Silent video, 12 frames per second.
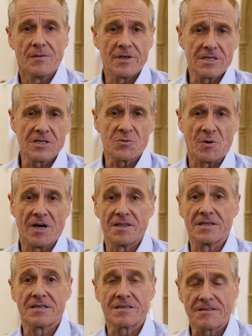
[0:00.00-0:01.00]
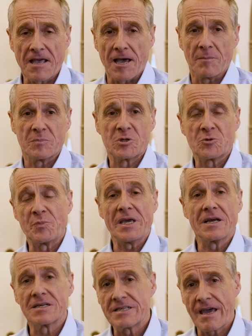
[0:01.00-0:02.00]
This is why the steps
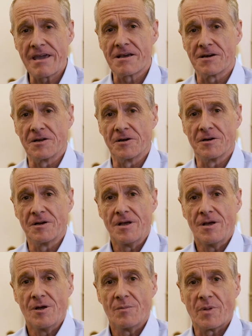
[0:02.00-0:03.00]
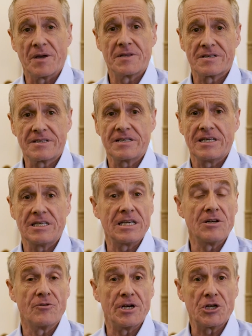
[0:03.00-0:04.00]
being taken by the City
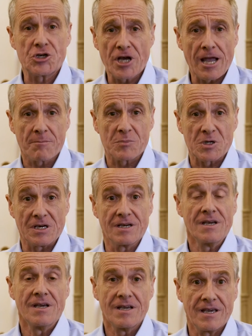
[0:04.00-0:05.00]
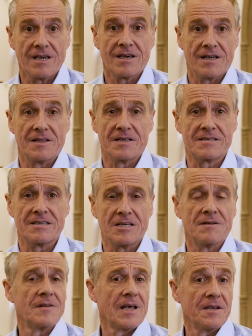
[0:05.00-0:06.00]
Deanery chapter here in the
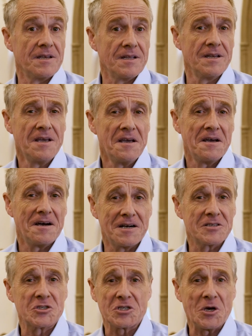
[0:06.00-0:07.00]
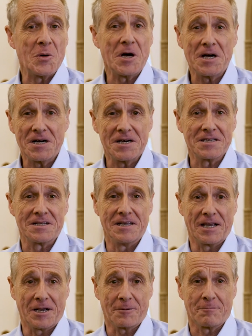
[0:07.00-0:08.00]
City of London are so
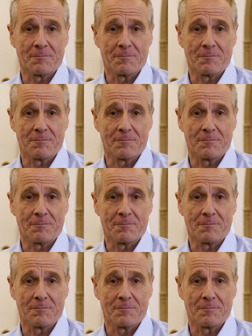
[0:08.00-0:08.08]
heartening.